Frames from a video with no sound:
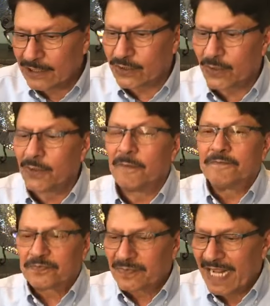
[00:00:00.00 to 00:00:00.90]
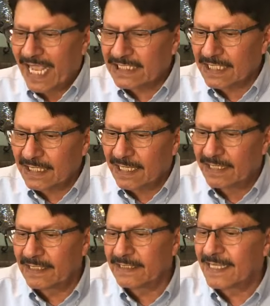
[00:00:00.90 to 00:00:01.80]
So as
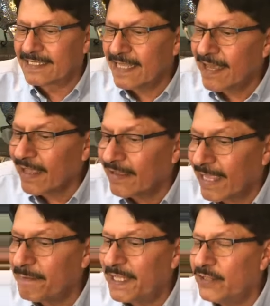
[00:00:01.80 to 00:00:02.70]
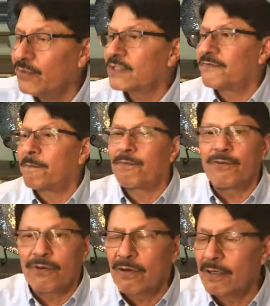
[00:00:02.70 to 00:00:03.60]
the sadaqah can be used for
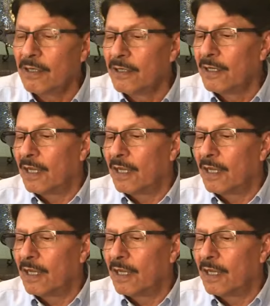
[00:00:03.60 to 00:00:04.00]
poor